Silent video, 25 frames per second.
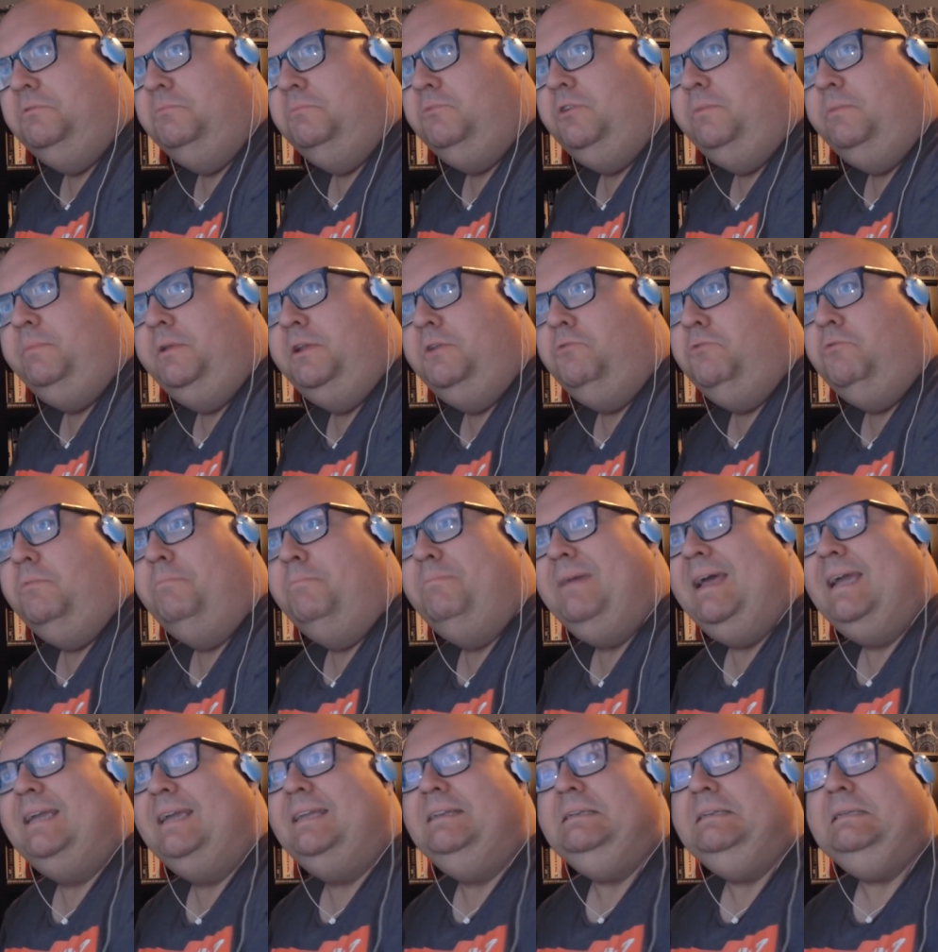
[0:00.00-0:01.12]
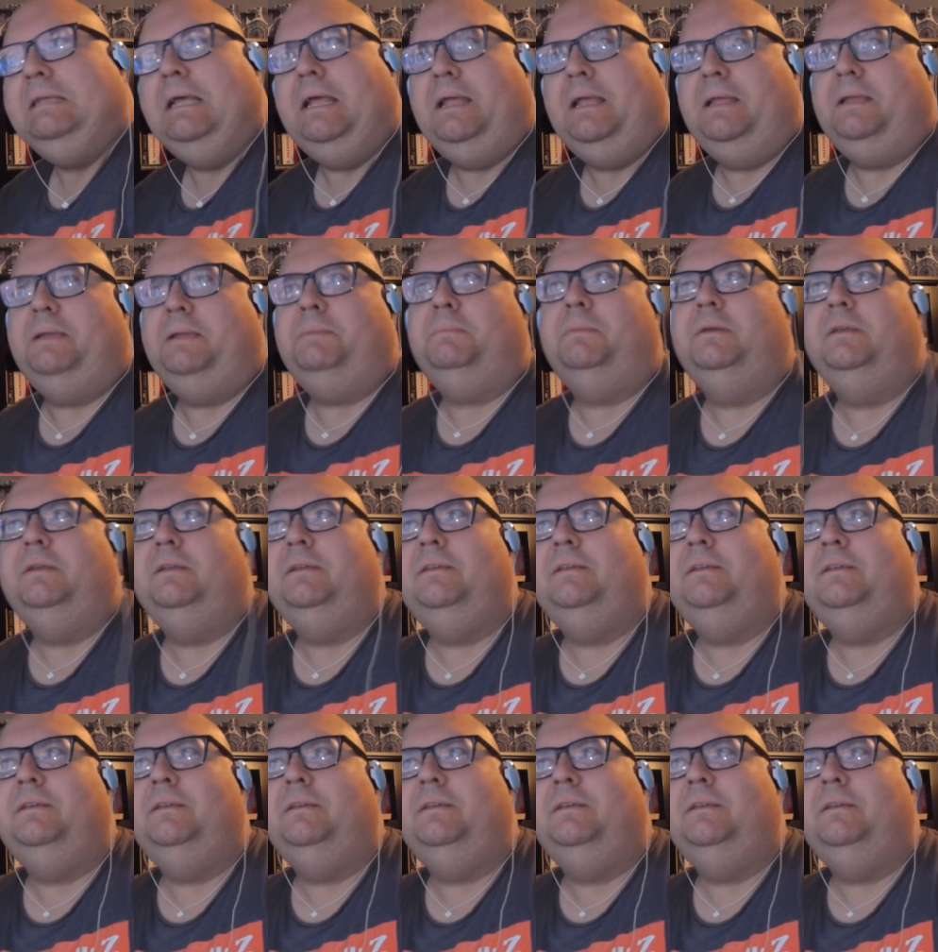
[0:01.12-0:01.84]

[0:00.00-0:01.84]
I'm going to be going back in time.